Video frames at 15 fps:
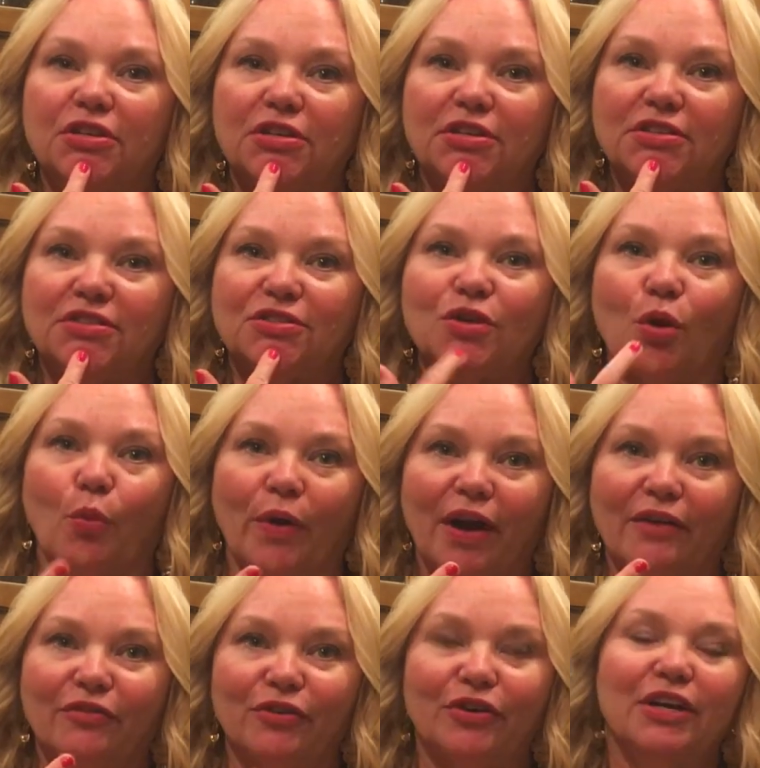this or
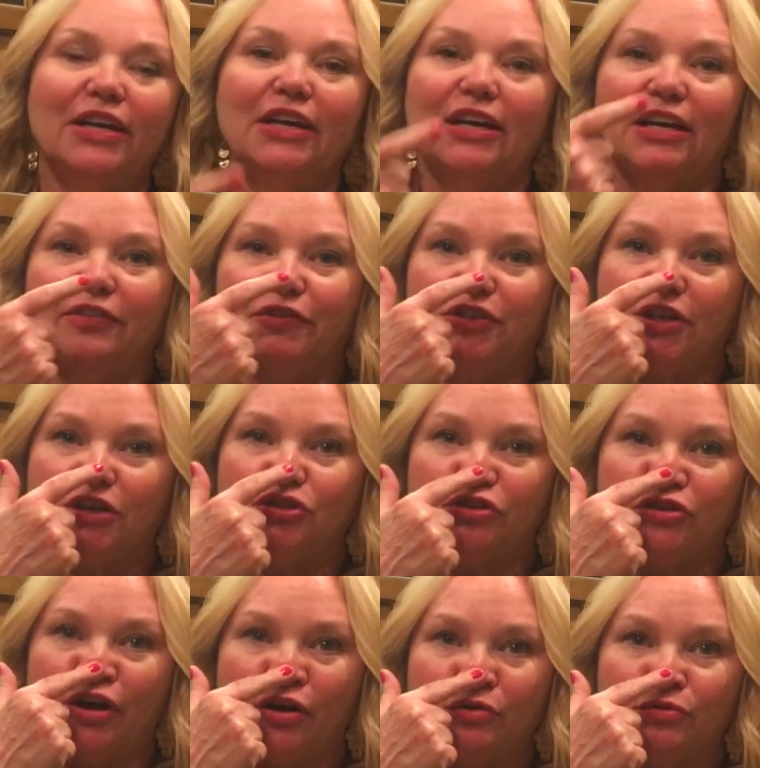whatever. If you touch
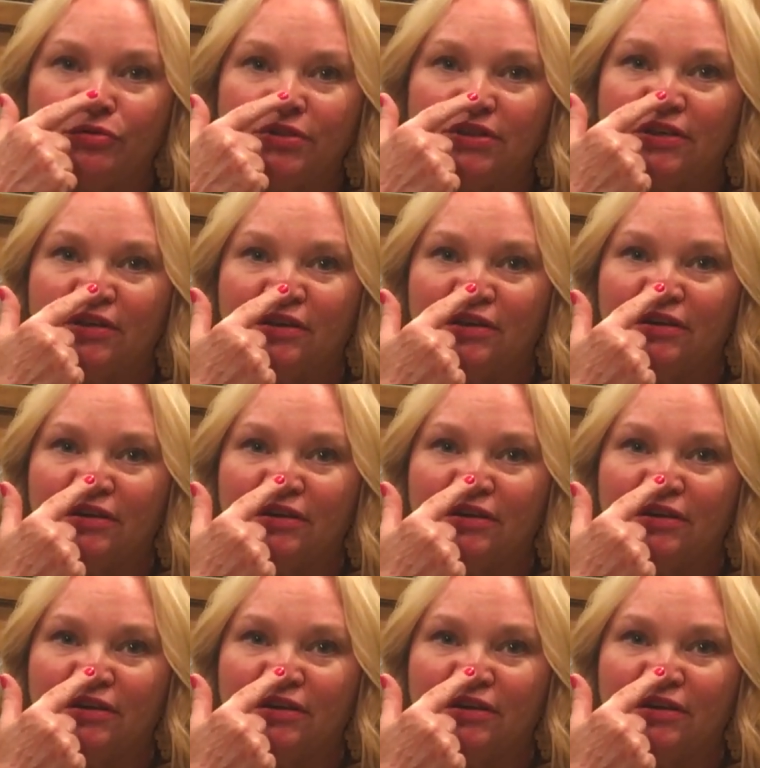your nose,